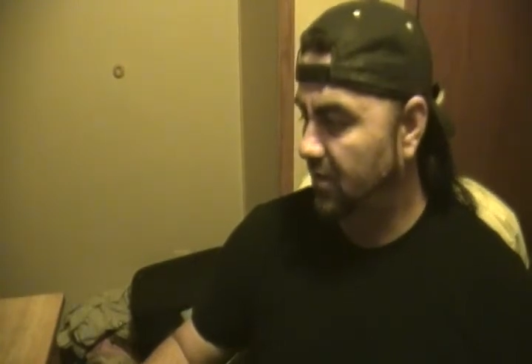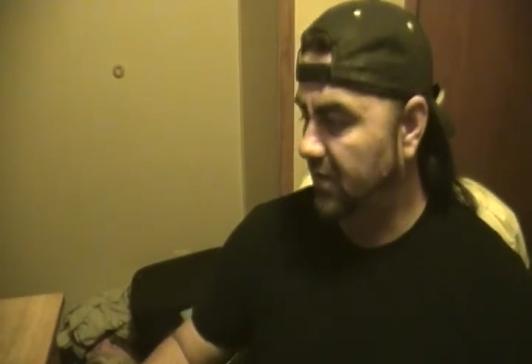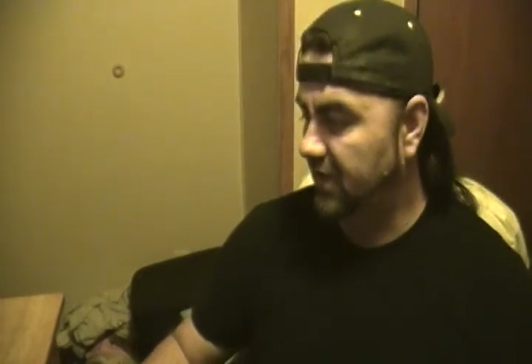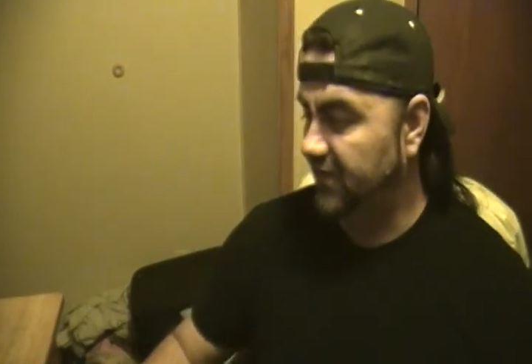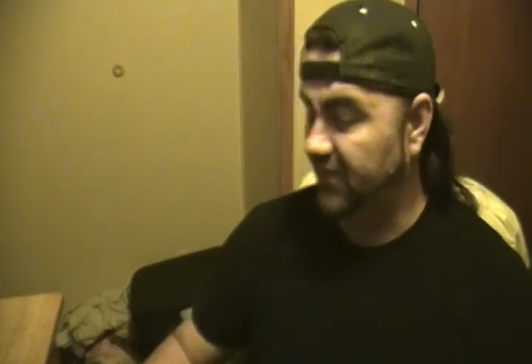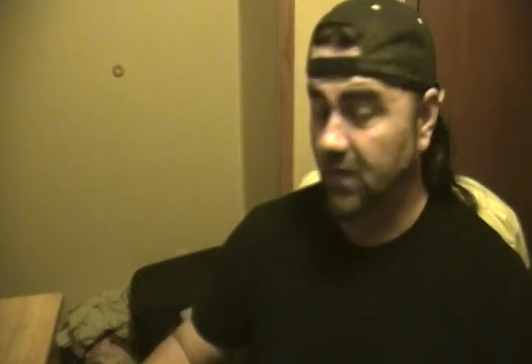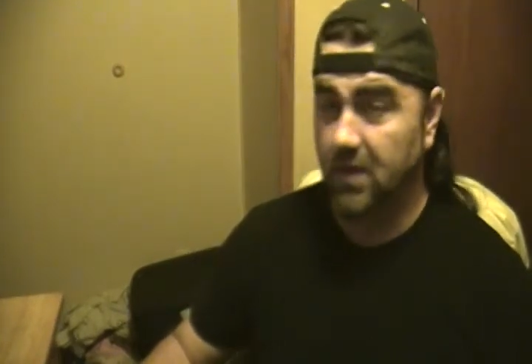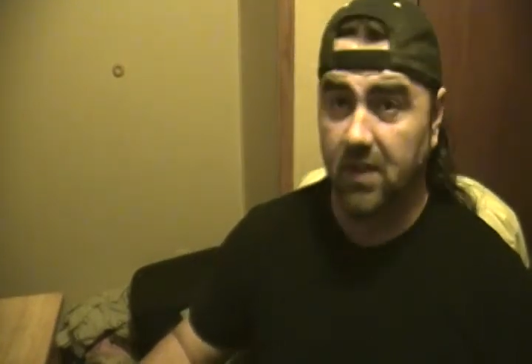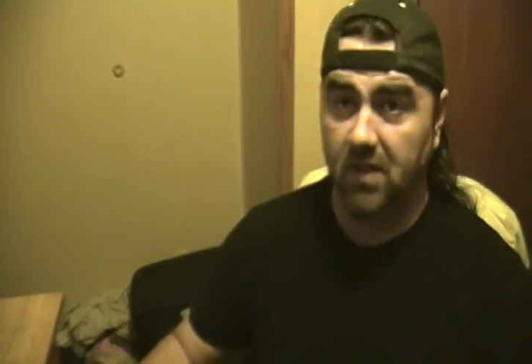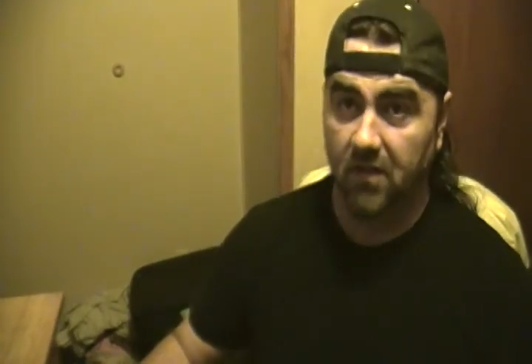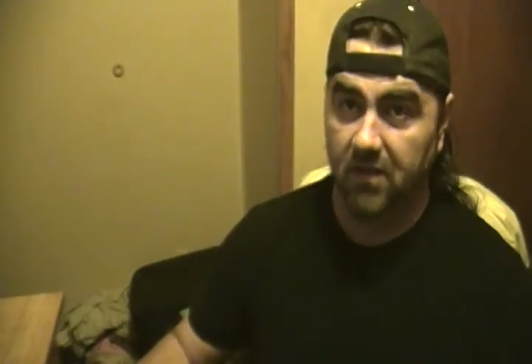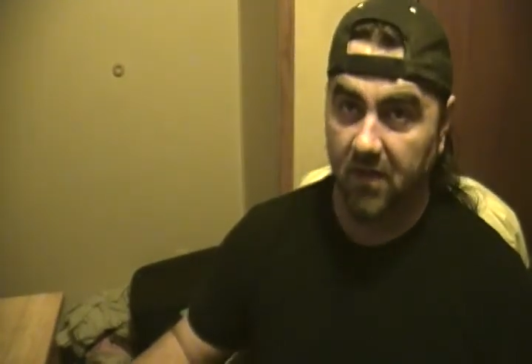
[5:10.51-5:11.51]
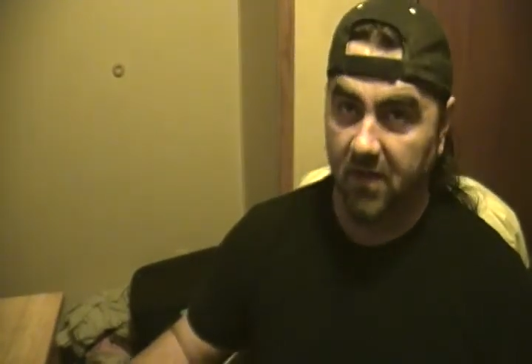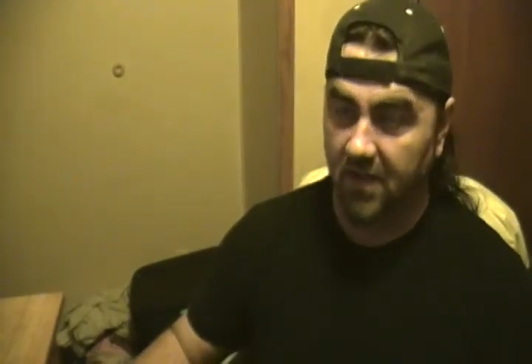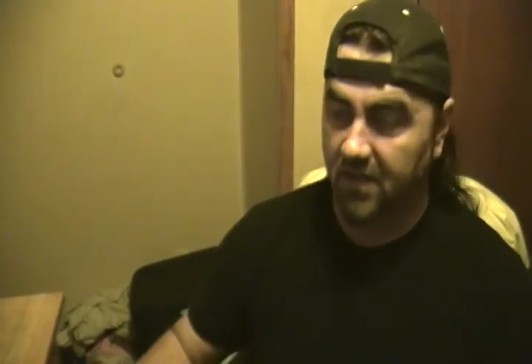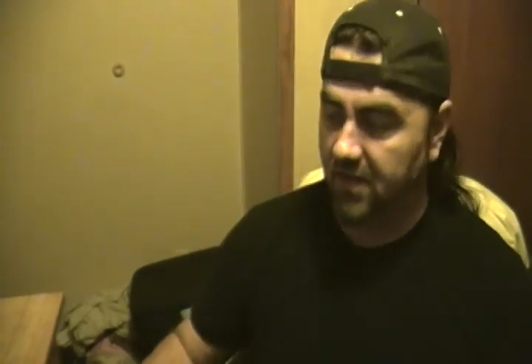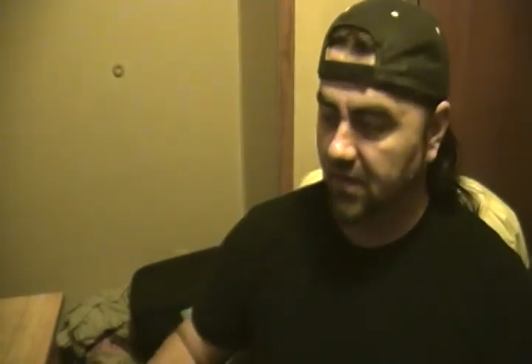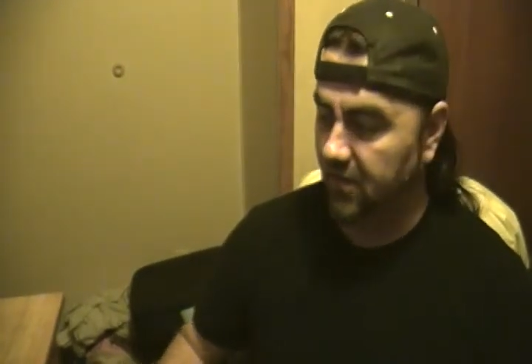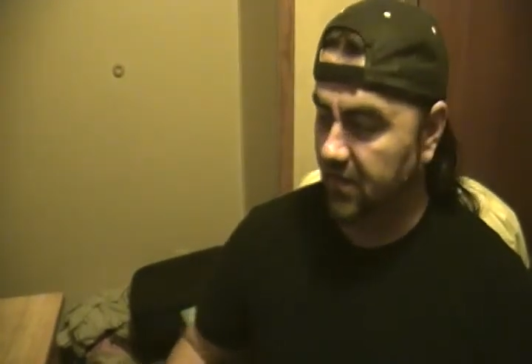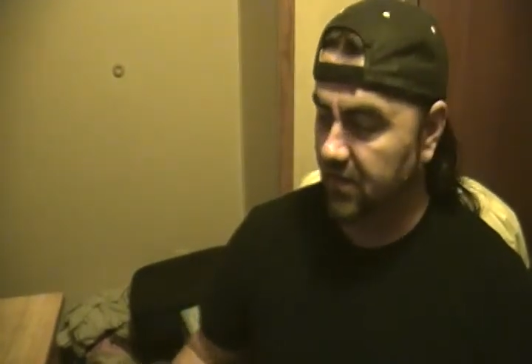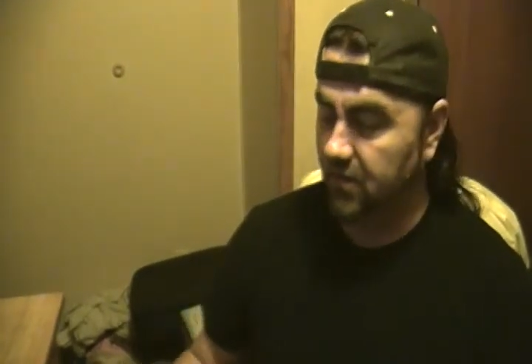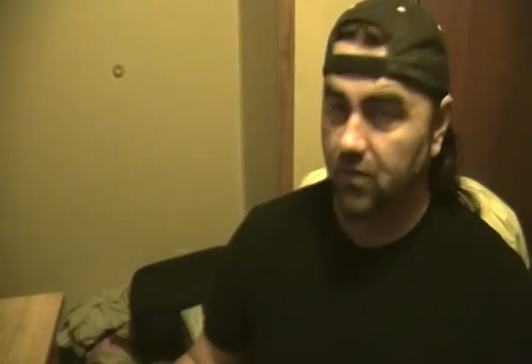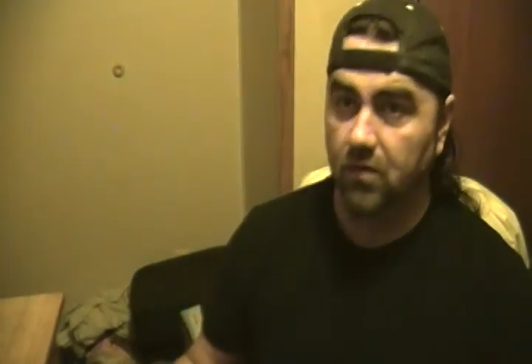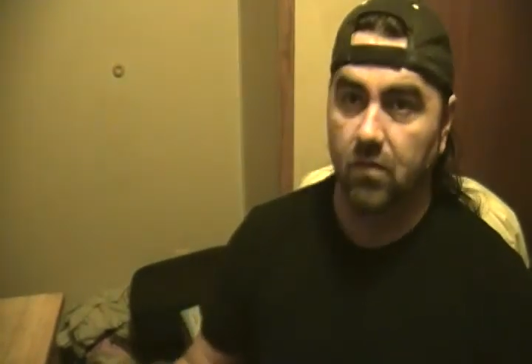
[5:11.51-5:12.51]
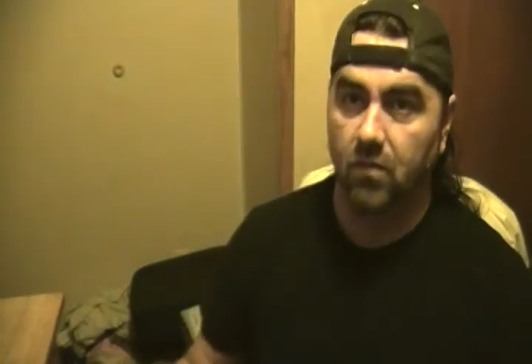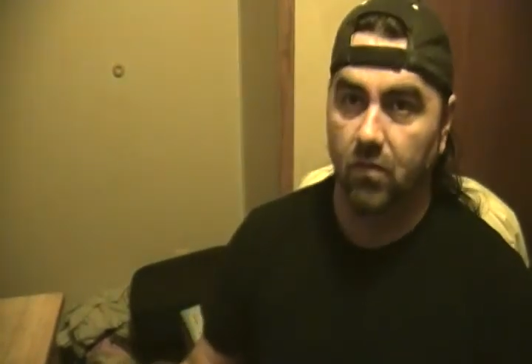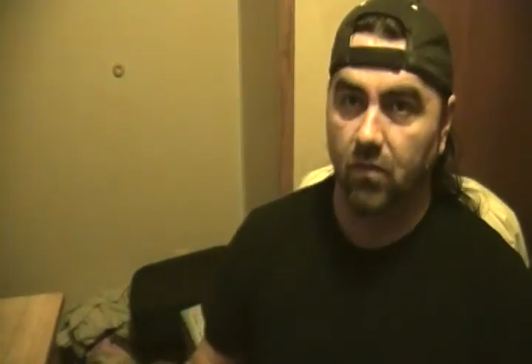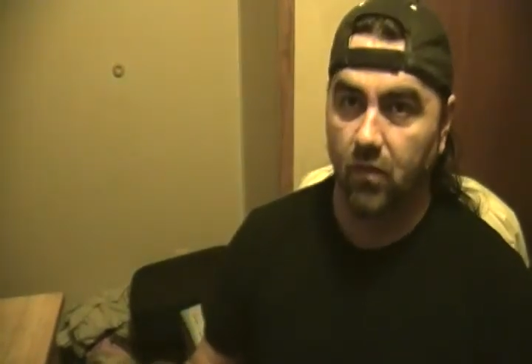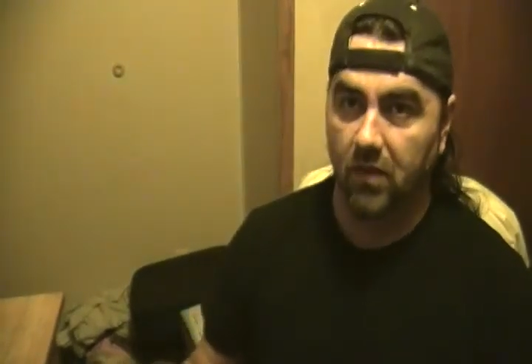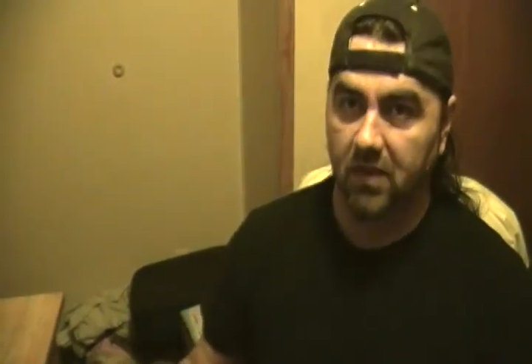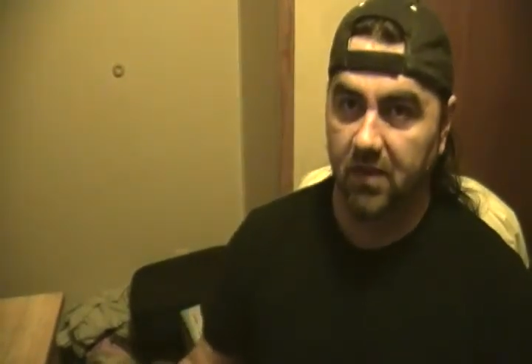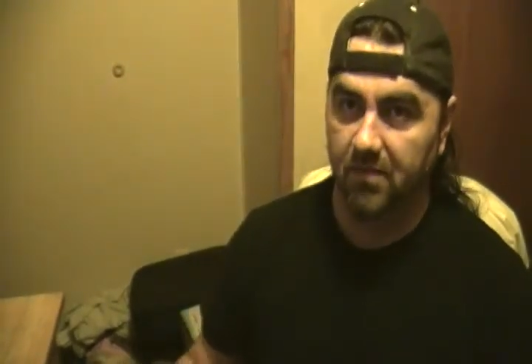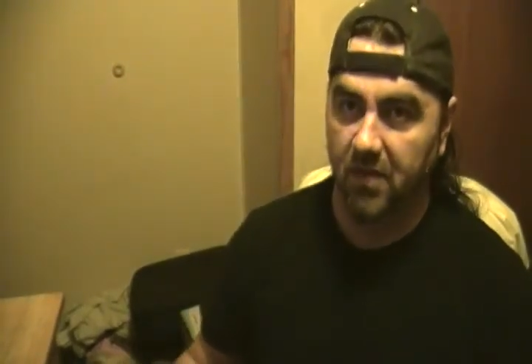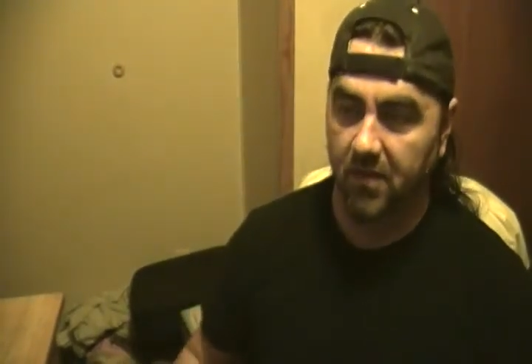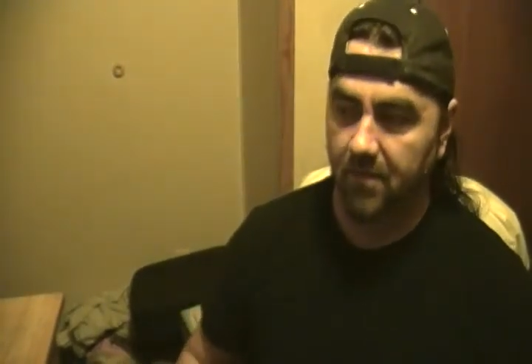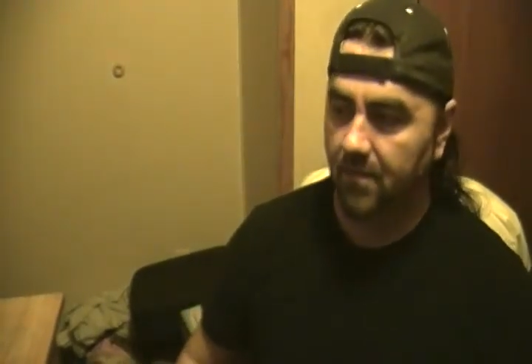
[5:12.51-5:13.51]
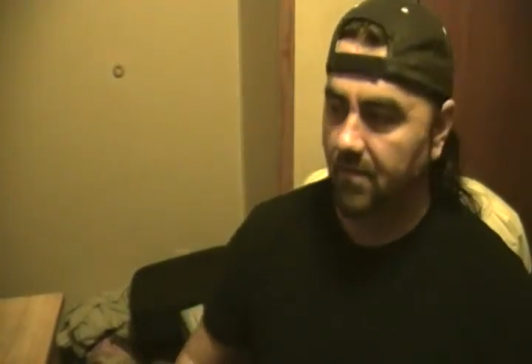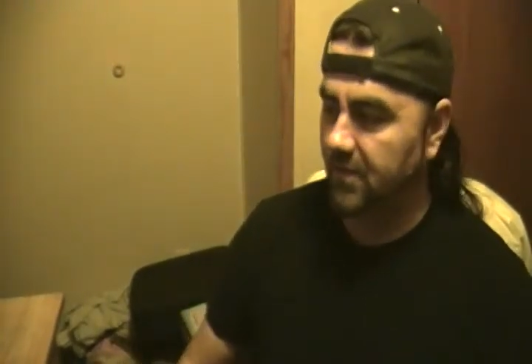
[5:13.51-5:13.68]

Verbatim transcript: But as far as Celtic things go, this is a really good book.